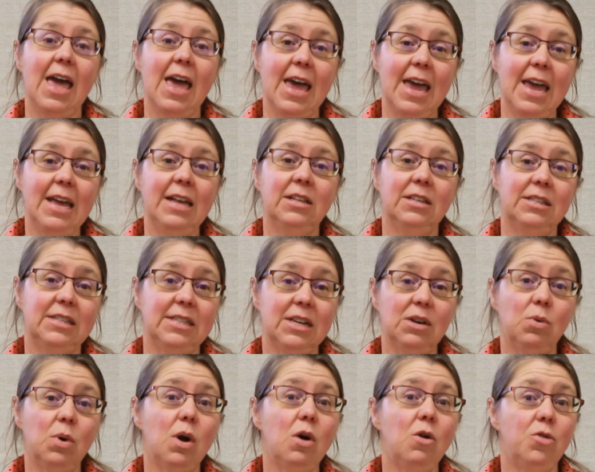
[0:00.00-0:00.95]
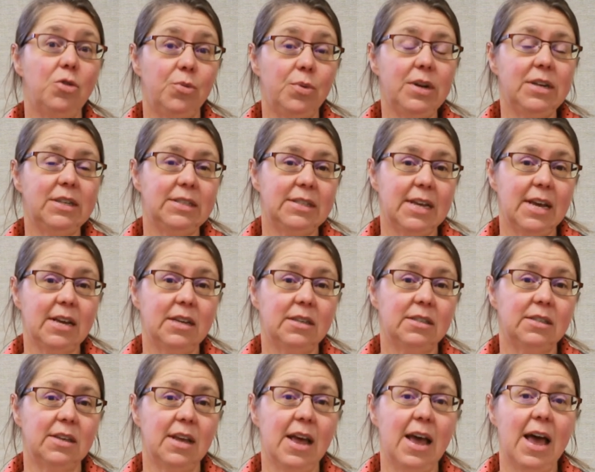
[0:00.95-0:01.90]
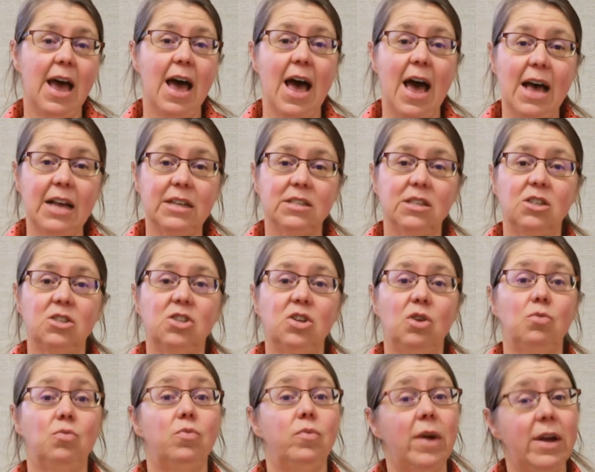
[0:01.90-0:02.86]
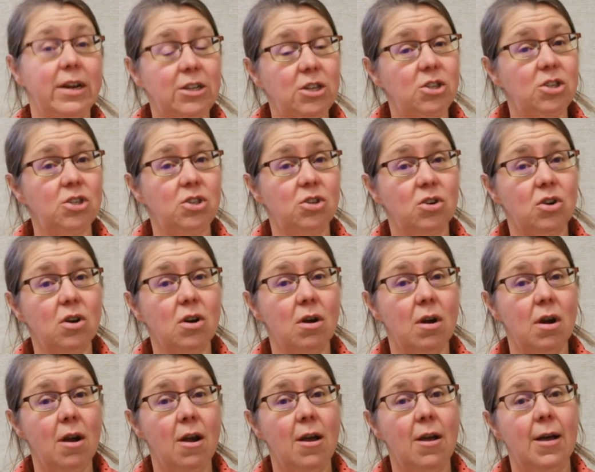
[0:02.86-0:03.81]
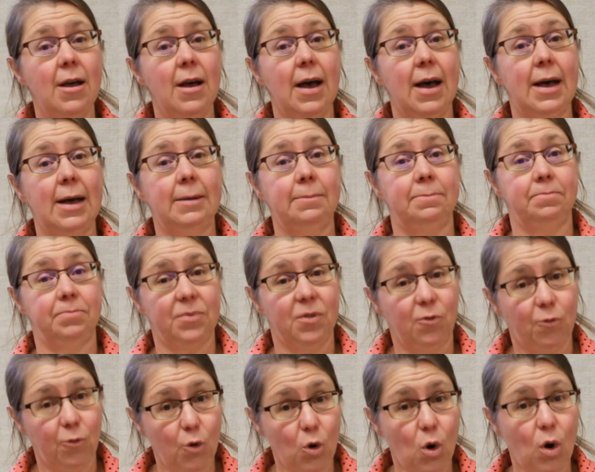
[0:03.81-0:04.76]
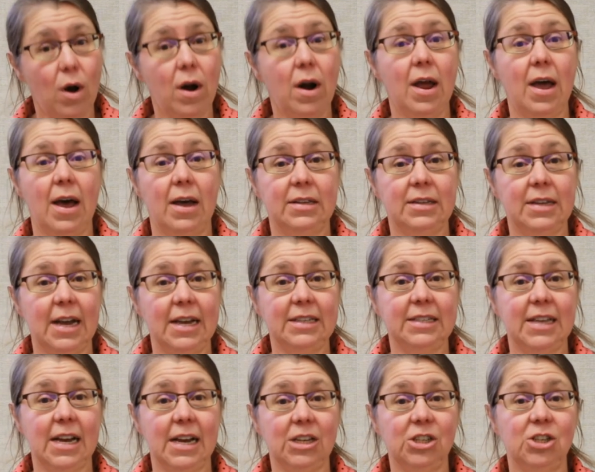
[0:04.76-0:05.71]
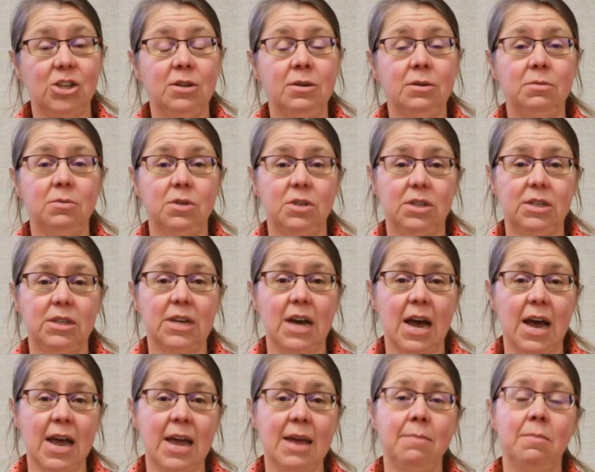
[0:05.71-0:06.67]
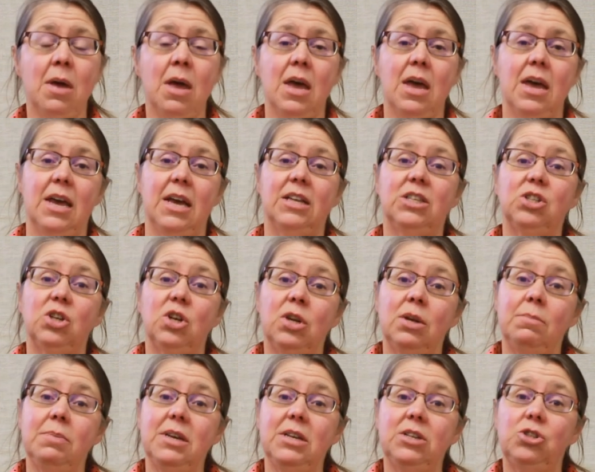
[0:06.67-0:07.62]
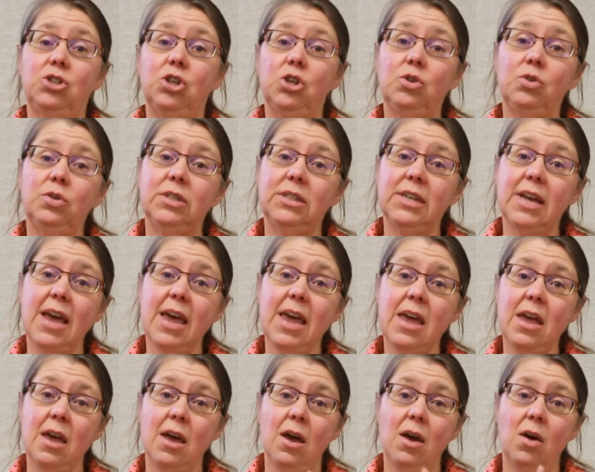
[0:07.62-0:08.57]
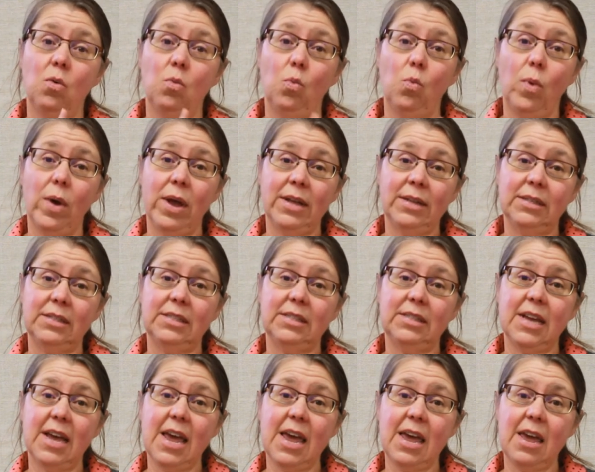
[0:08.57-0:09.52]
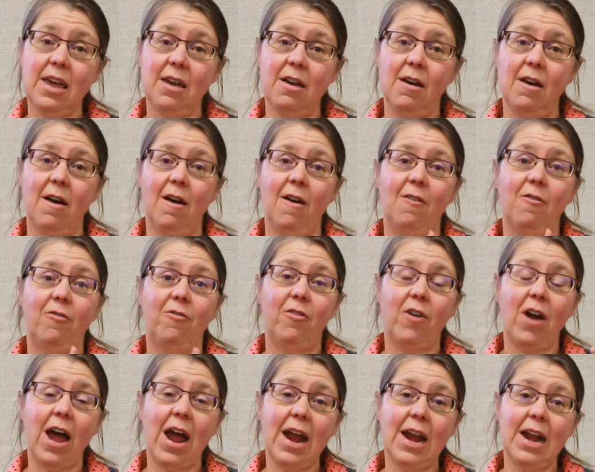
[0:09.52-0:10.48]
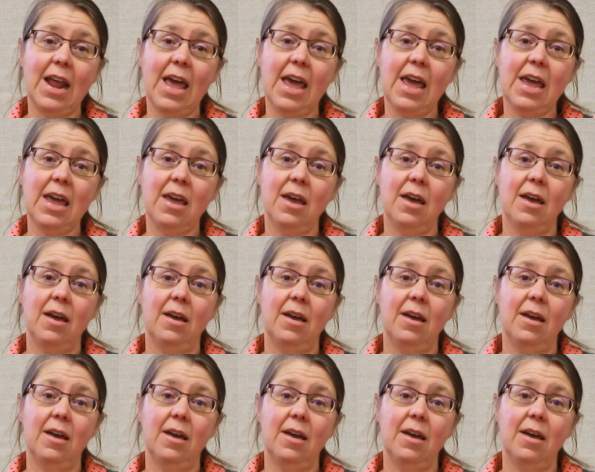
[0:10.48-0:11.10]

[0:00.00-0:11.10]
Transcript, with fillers: 535-8036, ask to register uh, for a dissection time. It's going to be Tuesday, Wednesday, Friday,